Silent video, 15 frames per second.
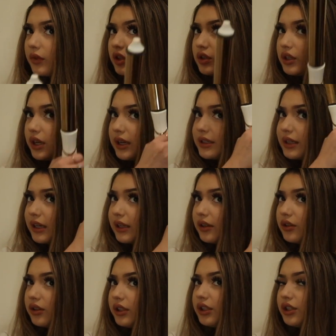So like I said, I
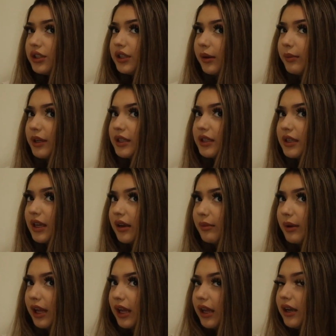literally just take pieces out of
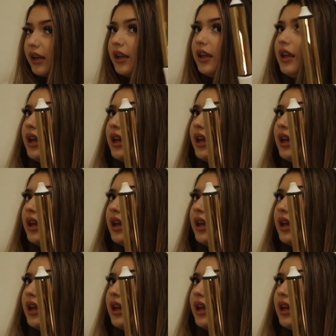my head